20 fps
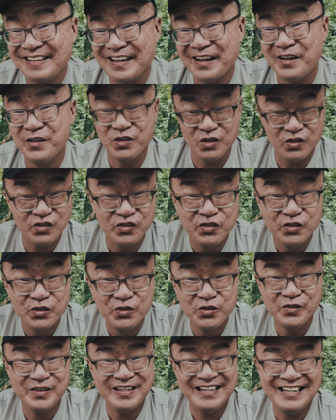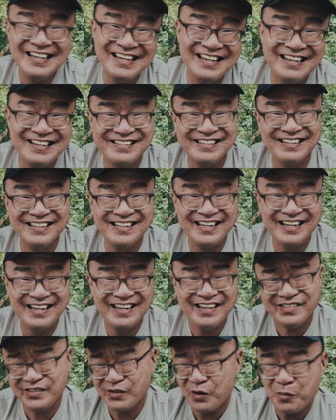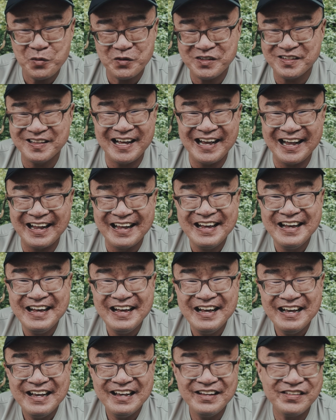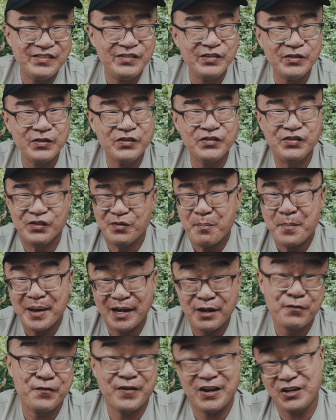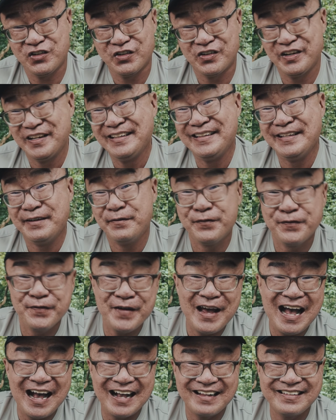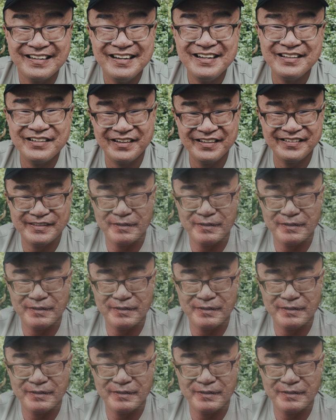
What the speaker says: down too easily. It's almost like it's due to manufacturing defect. There is